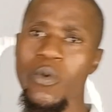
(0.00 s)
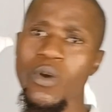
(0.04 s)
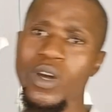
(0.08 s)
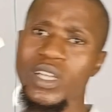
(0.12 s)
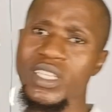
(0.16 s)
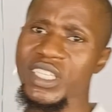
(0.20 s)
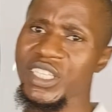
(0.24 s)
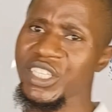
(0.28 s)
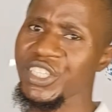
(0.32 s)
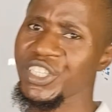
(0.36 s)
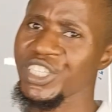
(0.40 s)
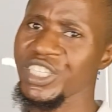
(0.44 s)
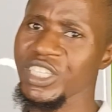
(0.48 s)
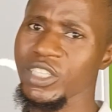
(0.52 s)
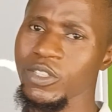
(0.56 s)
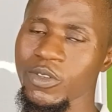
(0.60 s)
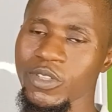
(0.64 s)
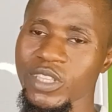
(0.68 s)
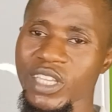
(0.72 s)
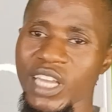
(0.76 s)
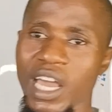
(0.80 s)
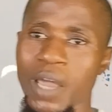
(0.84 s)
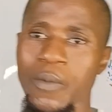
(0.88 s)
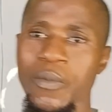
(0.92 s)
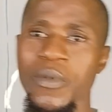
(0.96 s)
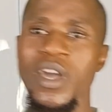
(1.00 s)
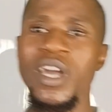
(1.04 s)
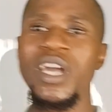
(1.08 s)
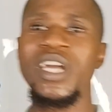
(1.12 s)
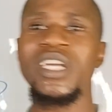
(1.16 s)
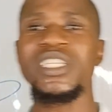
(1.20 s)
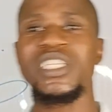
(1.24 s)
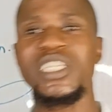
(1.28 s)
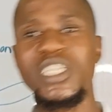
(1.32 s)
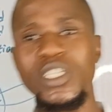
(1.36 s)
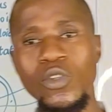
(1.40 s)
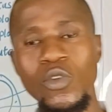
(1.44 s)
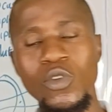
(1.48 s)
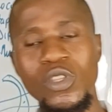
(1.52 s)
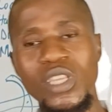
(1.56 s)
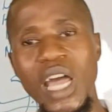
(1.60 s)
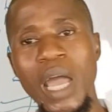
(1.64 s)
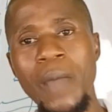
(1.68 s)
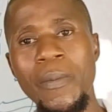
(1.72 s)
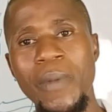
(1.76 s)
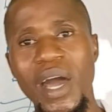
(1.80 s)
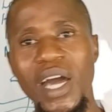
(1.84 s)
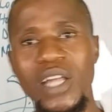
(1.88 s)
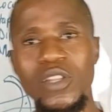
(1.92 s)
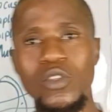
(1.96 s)
What is genotype?
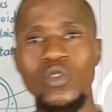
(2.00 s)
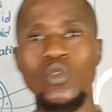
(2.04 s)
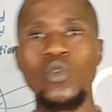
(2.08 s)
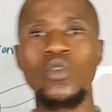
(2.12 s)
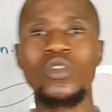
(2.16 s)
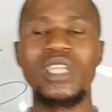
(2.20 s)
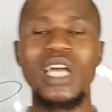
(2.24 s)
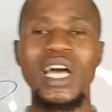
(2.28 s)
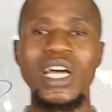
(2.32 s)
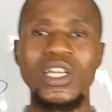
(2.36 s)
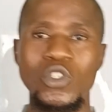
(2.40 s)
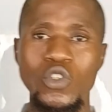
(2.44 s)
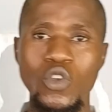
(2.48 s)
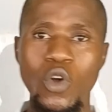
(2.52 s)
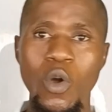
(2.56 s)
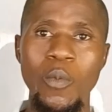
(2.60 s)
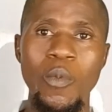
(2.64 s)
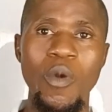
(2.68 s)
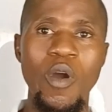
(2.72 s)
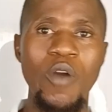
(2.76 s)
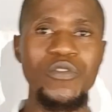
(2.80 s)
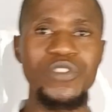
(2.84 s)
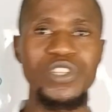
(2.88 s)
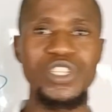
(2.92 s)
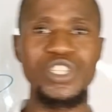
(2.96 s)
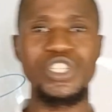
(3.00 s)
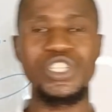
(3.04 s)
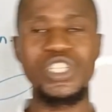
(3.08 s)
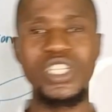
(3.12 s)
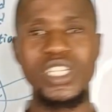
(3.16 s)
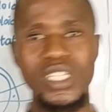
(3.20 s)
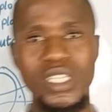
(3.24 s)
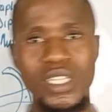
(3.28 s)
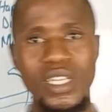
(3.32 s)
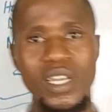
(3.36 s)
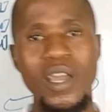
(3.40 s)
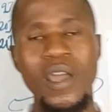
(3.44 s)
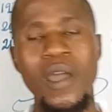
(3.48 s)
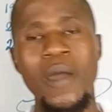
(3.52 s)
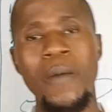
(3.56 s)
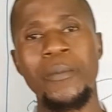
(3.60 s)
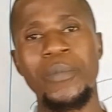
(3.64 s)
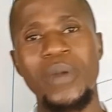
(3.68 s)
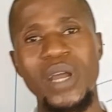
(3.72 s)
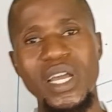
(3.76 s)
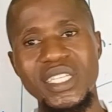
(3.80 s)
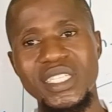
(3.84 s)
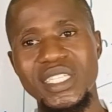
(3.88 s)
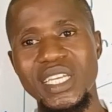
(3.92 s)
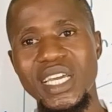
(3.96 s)
Genotype are total sum of the gene
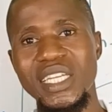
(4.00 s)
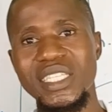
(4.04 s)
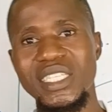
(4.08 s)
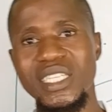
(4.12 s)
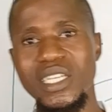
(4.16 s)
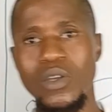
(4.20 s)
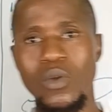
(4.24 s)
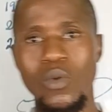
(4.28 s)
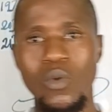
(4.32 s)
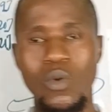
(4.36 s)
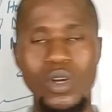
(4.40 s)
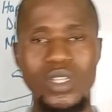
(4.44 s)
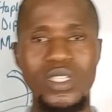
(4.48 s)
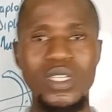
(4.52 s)
present in